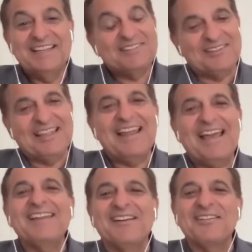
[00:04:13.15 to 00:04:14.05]
So then I
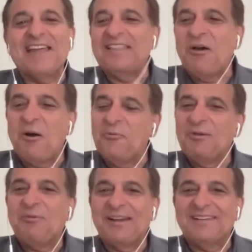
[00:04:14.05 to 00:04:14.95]
learned that, oh, we
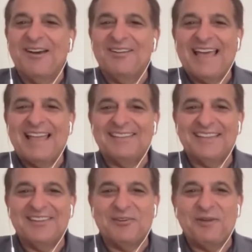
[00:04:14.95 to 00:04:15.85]
weren't all that
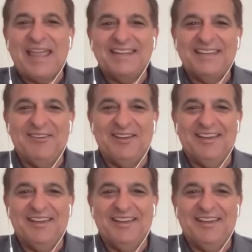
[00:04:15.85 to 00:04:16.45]
creative.